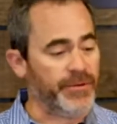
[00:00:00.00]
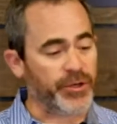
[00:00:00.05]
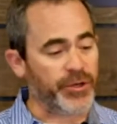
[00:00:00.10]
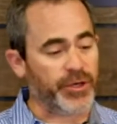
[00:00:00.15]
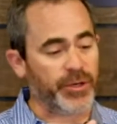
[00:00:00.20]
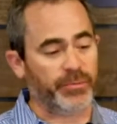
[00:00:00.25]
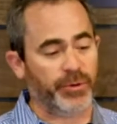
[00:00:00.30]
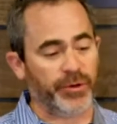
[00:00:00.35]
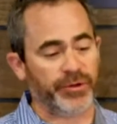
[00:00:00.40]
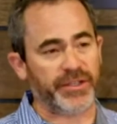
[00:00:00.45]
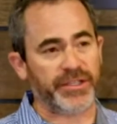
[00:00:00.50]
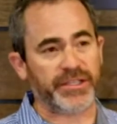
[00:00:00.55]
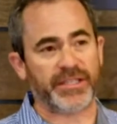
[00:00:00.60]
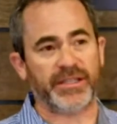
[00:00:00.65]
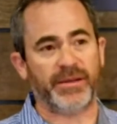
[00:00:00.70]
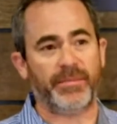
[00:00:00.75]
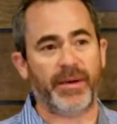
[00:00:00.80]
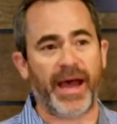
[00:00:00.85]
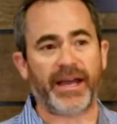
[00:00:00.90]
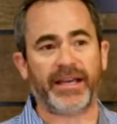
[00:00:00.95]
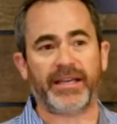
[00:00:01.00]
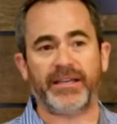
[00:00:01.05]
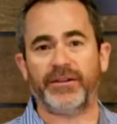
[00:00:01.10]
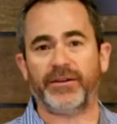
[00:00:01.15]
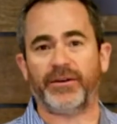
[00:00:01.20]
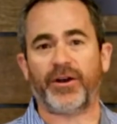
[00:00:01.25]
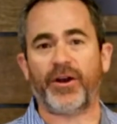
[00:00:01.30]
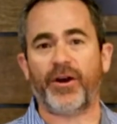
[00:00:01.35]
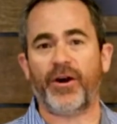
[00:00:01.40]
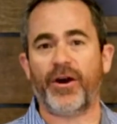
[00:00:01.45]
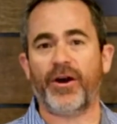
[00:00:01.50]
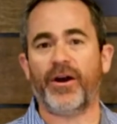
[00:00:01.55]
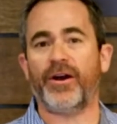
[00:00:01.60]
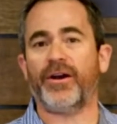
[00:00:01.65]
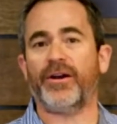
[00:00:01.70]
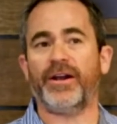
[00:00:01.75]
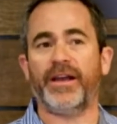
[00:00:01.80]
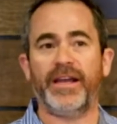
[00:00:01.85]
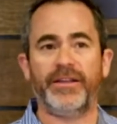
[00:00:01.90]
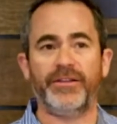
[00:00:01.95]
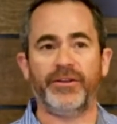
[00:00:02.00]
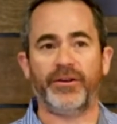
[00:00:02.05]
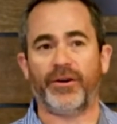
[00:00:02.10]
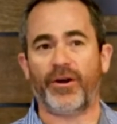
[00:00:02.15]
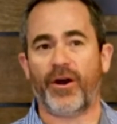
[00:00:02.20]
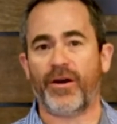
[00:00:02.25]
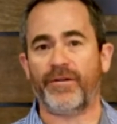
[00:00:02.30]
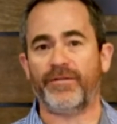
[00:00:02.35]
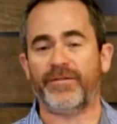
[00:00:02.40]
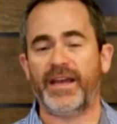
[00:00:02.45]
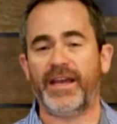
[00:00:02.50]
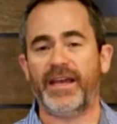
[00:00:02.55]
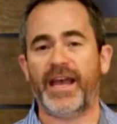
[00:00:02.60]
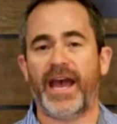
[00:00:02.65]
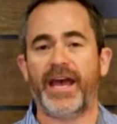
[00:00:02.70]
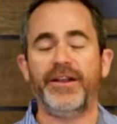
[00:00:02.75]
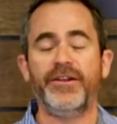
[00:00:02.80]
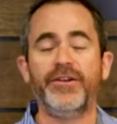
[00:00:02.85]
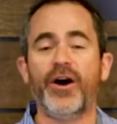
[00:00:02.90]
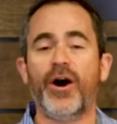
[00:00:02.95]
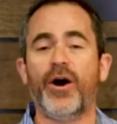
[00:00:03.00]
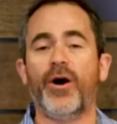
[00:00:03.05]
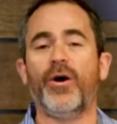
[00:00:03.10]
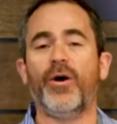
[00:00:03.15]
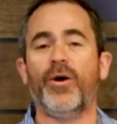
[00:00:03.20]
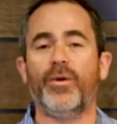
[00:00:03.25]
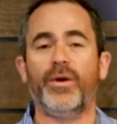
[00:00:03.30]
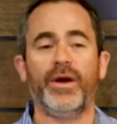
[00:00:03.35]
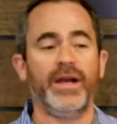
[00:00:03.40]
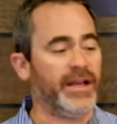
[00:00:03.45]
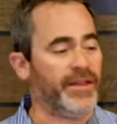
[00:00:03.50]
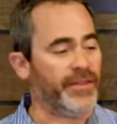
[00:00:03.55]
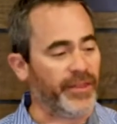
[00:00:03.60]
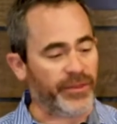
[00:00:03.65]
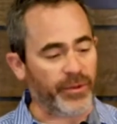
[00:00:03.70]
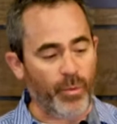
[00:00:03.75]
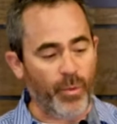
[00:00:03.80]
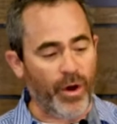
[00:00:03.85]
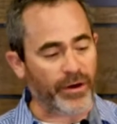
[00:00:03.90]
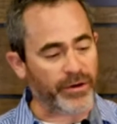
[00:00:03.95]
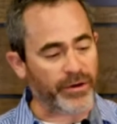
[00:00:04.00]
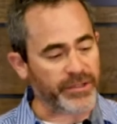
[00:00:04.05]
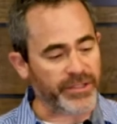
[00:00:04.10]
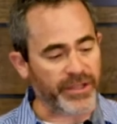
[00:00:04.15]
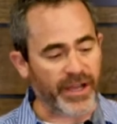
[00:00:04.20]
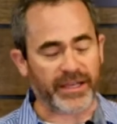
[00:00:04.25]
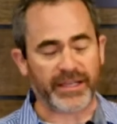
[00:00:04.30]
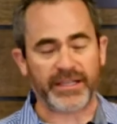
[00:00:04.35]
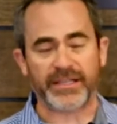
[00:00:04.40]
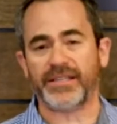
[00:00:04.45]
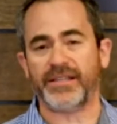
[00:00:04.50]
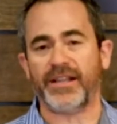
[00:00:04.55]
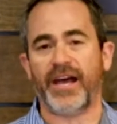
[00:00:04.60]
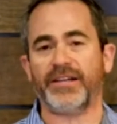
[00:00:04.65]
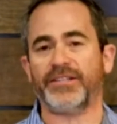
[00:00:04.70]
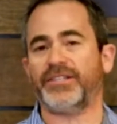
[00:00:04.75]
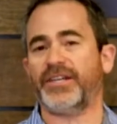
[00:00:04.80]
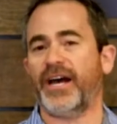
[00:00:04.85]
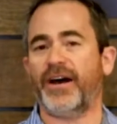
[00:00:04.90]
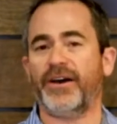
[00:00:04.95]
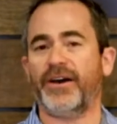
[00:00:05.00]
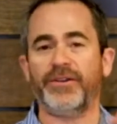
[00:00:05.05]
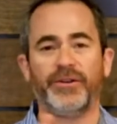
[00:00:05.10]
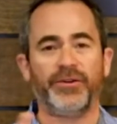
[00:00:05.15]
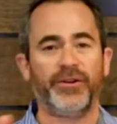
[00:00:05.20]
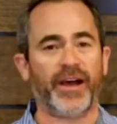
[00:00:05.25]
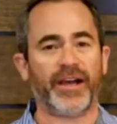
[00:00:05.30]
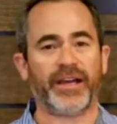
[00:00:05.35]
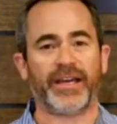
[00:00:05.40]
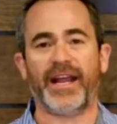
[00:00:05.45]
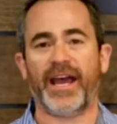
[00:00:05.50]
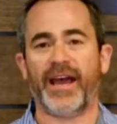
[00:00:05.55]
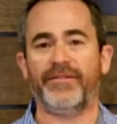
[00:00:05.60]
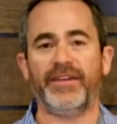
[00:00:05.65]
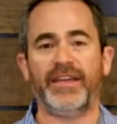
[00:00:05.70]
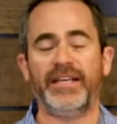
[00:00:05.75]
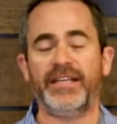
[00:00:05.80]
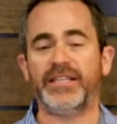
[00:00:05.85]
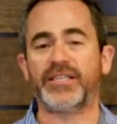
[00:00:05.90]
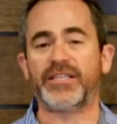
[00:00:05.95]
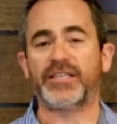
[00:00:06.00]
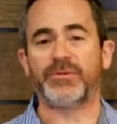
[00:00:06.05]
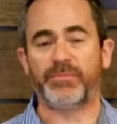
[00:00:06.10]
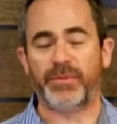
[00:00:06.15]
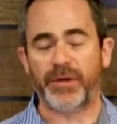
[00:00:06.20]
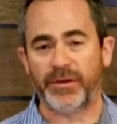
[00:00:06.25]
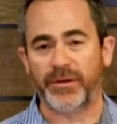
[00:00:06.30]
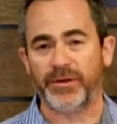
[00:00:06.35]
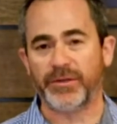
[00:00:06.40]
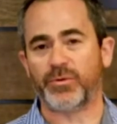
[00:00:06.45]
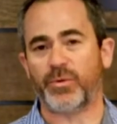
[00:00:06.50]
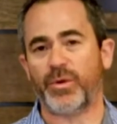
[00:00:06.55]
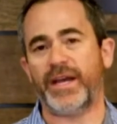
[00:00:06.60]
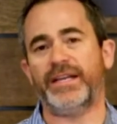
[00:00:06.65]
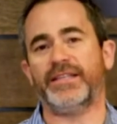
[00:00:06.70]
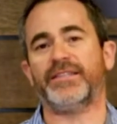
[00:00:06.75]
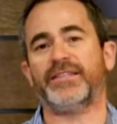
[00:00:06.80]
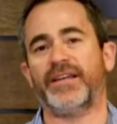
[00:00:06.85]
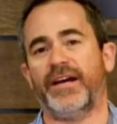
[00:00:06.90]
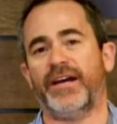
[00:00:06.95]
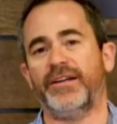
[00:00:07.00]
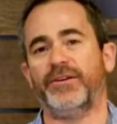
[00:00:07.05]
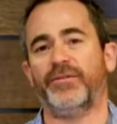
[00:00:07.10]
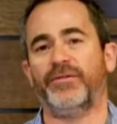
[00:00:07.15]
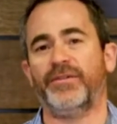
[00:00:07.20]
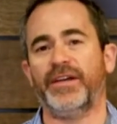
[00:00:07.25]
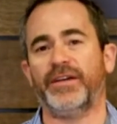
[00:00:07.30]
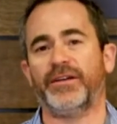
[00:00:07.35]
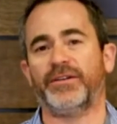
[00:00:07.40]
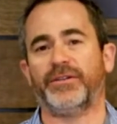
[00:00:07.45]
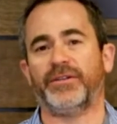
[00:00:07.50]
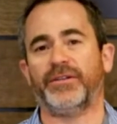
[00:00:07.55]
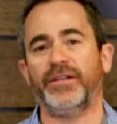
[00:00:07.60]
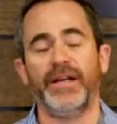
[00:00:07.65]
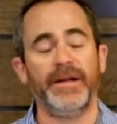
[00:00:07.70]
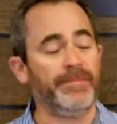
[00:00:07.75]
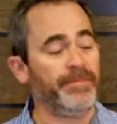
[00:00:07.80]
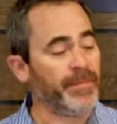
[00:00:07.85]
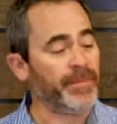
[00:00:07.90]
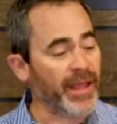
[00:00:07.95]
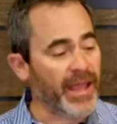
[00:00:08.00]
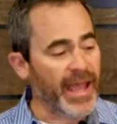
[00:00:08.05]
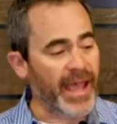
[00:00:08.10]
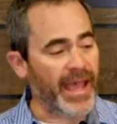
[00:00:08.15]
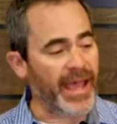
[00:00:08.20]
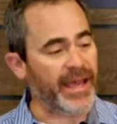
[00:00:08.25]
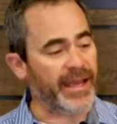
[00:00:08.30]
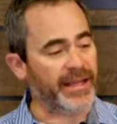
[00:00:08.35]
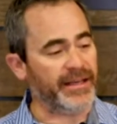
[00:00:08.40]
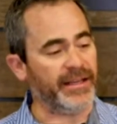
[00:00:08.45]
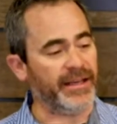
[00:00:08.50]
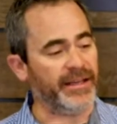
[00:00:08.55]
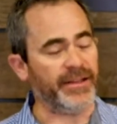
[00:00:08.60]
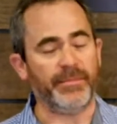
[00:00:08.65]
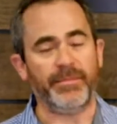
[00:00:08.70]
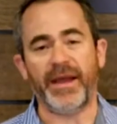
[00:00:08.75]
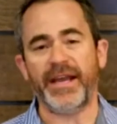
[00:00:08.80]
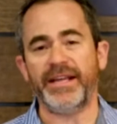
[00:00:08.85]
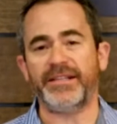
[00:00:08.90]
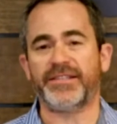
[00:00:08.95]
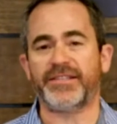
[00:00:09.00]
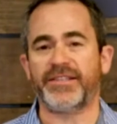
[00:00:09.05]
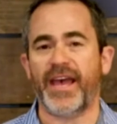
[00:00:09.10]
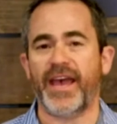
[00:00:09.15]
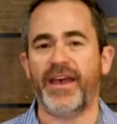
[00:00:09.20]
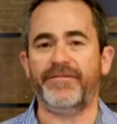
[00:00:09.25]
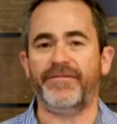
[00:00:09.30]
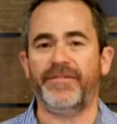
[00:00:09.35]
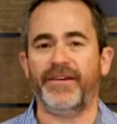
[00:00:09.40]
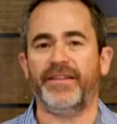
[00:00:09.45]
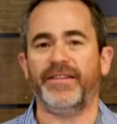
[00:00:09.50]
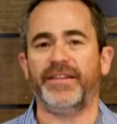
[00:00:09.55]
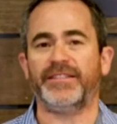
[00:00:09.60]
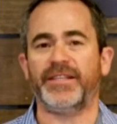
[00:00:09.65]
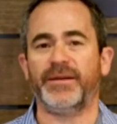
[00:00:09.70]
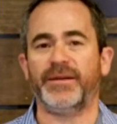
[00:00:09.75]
you can put this in the back of your car, in your RV, and know that the water's not going to slosh out, you're not going to have any spills inside your vehicle, and the bait's safe and the